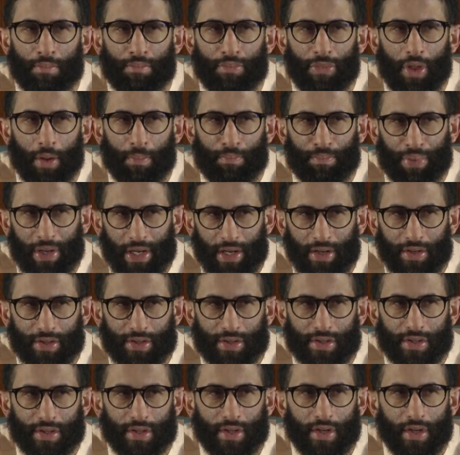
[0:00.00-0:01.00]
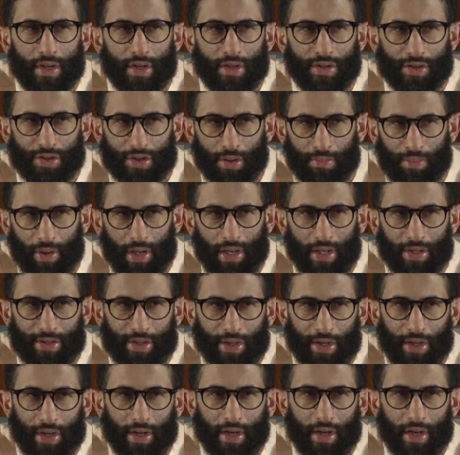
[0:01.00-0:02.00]
the peace,
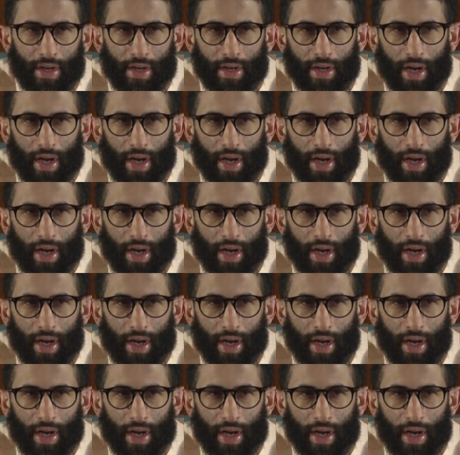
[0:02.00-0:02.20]
stability,